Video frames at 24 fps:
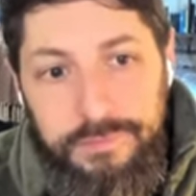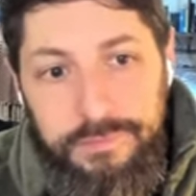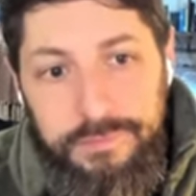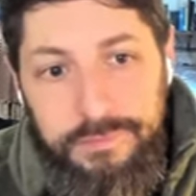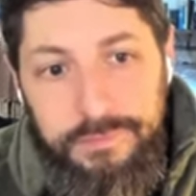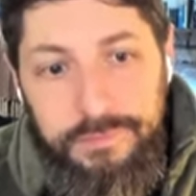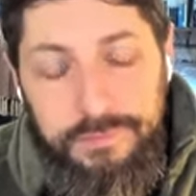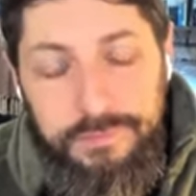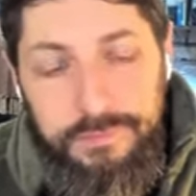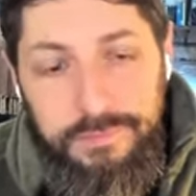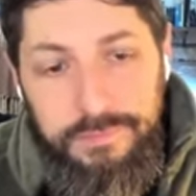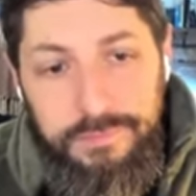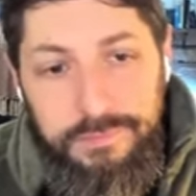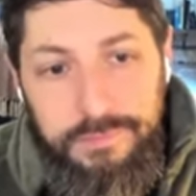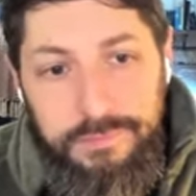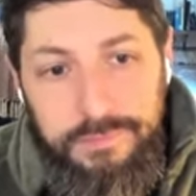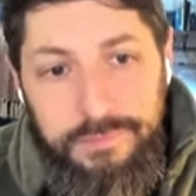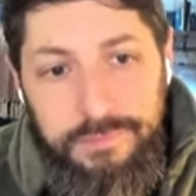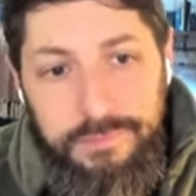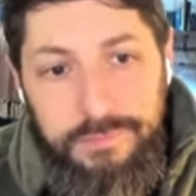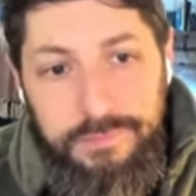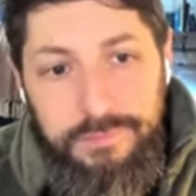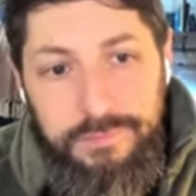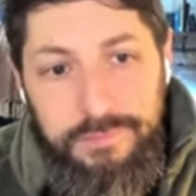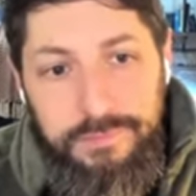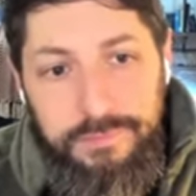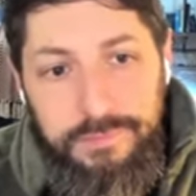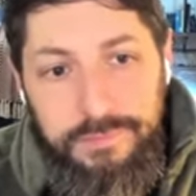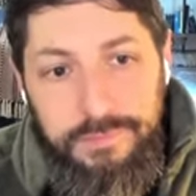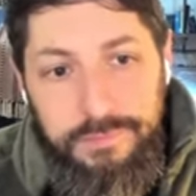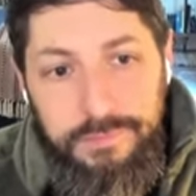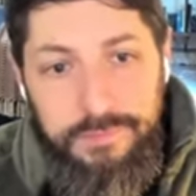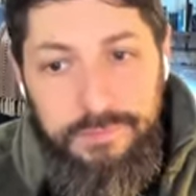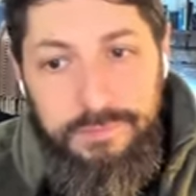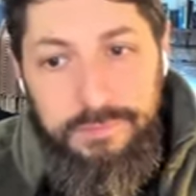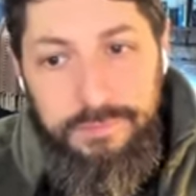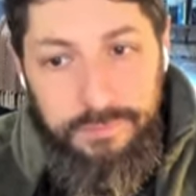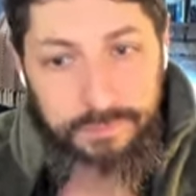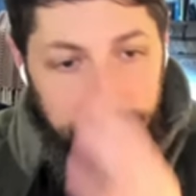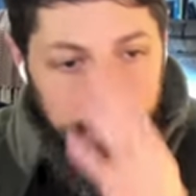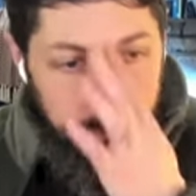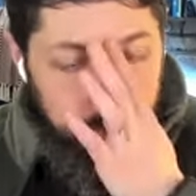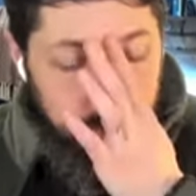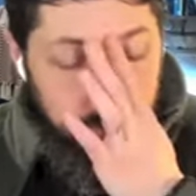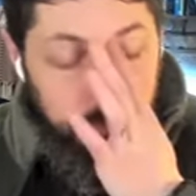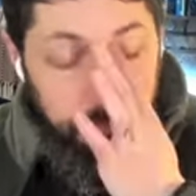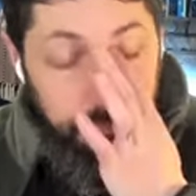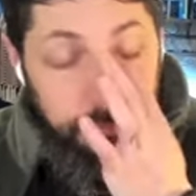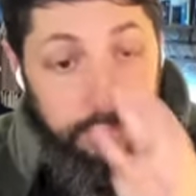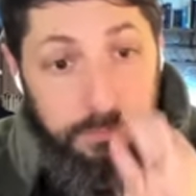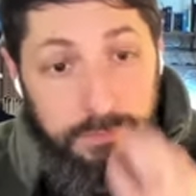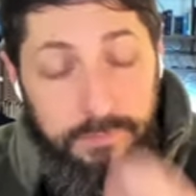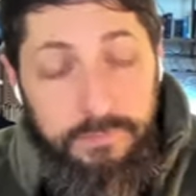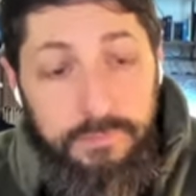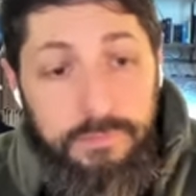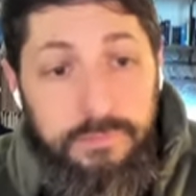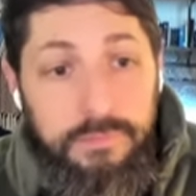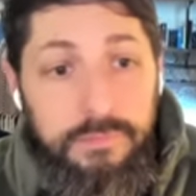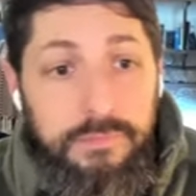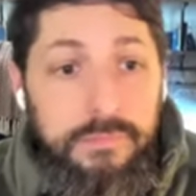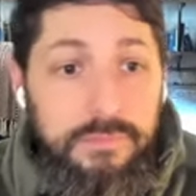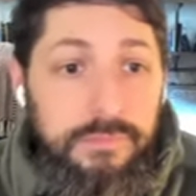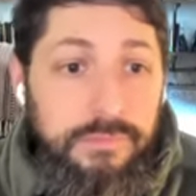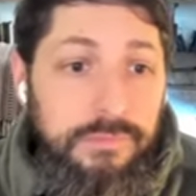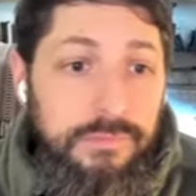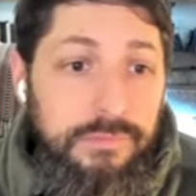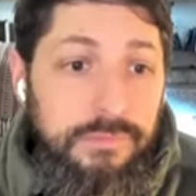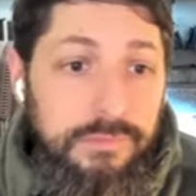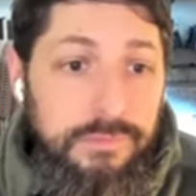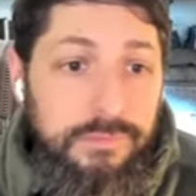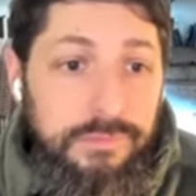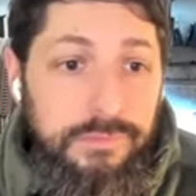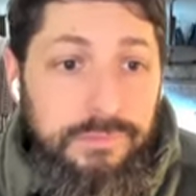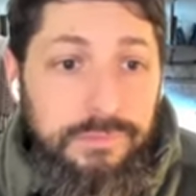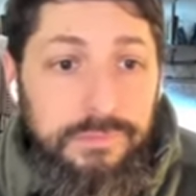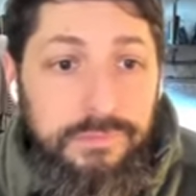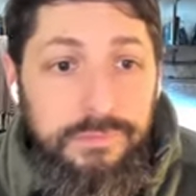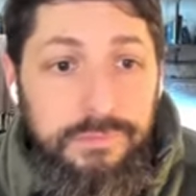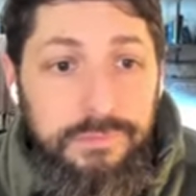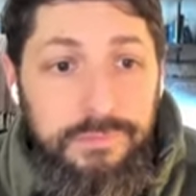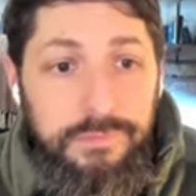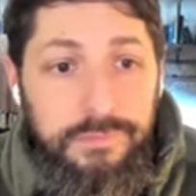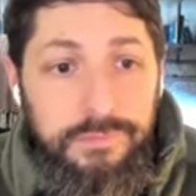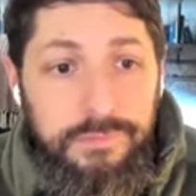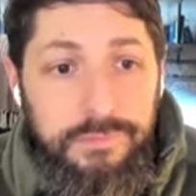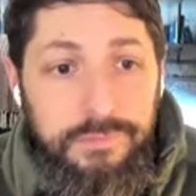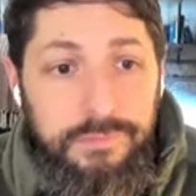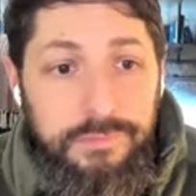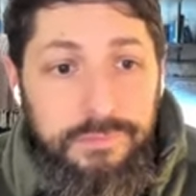The person shown says nothing.